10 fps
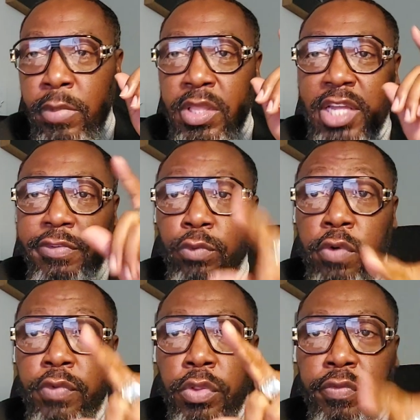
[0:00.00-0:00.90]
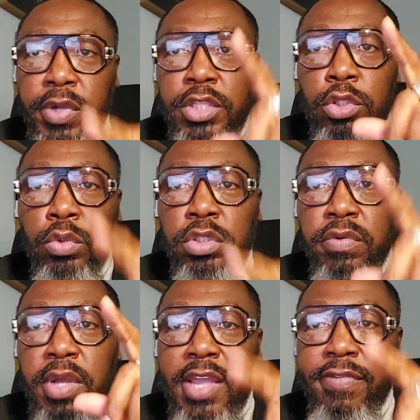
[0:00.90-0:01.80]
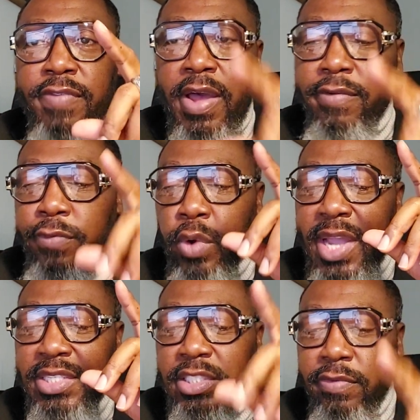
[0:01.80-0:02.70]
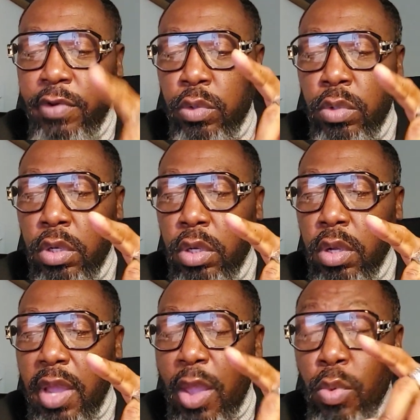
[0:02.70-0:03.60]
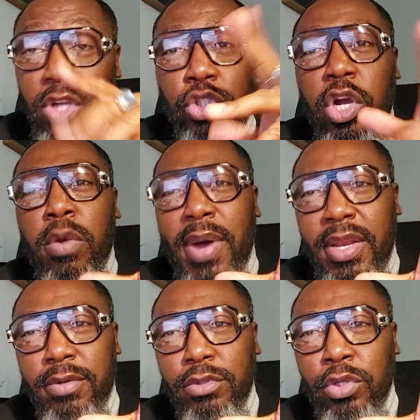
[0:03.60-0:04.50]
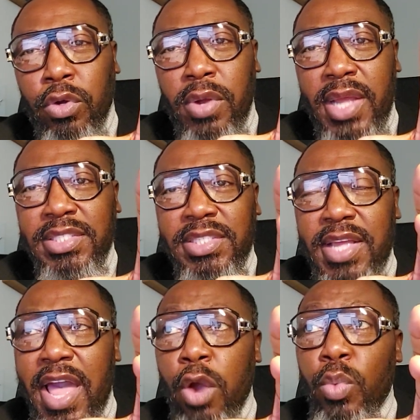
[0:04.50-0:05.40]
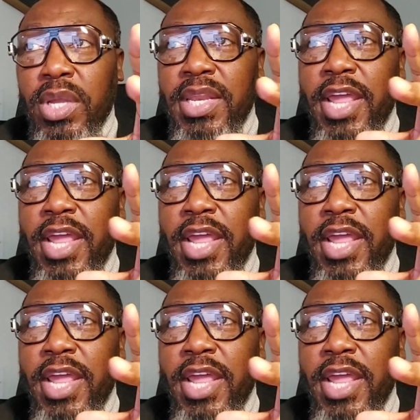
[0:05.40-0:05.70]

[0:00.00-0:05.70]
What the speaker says: That's 443-208-5480. And we can talk about it, and see how we can